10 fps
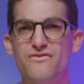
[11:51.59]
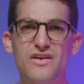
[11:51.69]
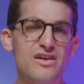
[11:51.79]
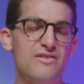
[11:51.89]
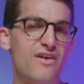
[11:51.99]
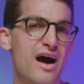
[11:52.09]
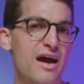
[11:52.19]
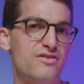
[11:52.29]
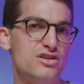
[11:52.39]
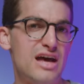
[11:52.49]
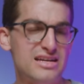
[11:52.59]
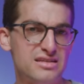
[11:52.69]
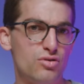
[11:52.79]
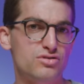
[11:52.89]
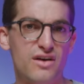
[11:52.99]
55
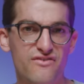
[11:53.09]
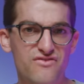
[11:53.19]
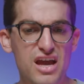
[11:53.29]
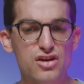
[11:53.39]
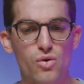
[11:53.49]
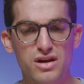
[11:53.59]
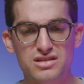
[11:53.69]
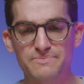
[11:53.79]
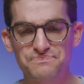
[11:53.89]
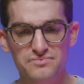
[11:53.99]
decibels of fan noise